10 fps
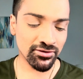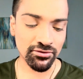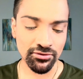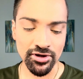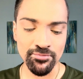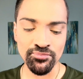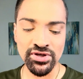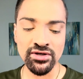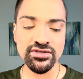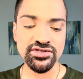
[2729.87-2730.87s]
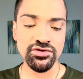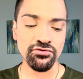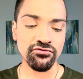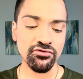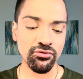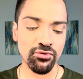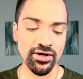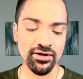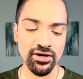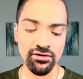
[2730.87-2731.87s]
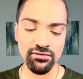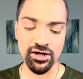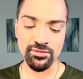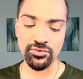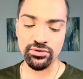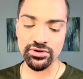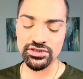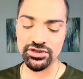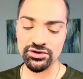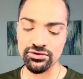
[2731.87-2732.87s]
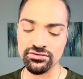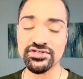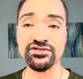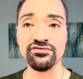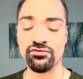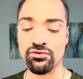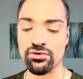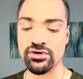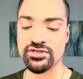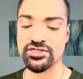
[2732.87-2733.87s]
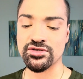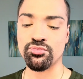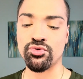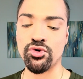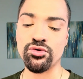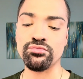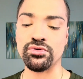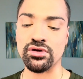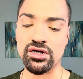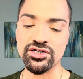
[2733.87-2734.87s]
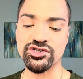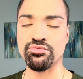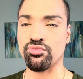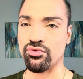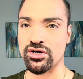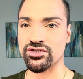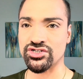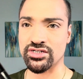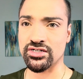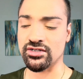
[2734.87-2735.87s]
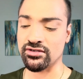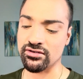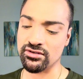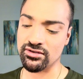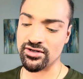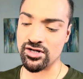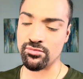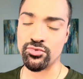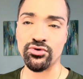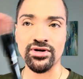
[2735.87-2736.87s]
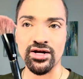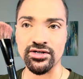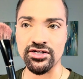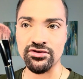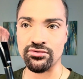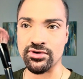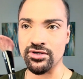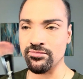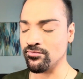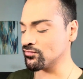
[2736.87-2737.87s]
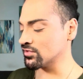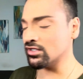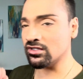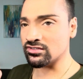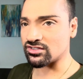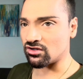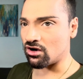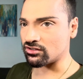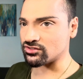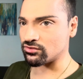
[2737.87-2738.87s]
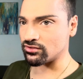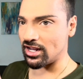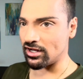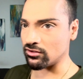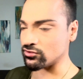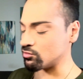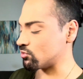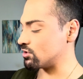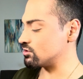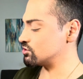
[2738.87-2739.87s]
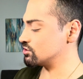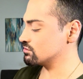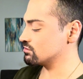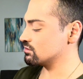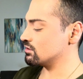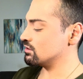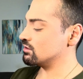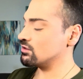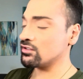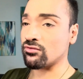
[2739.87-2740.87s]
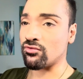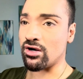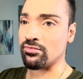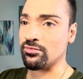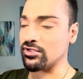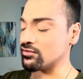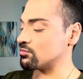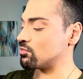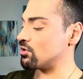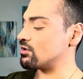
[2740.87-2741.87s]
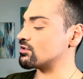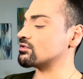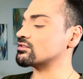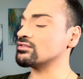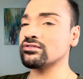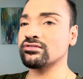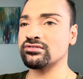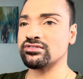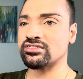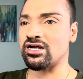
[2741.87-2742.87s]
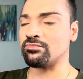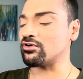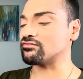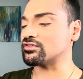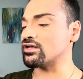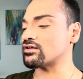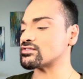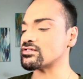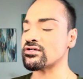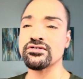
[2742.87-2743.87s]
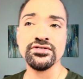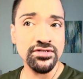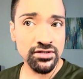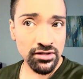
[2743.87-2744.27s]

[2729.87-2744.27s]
Okay, so for right now, I'm going to use Sephora's Pro Blush brush in number 93. It's a contoured angled brush. Grab a bit of the product, tap off the excess.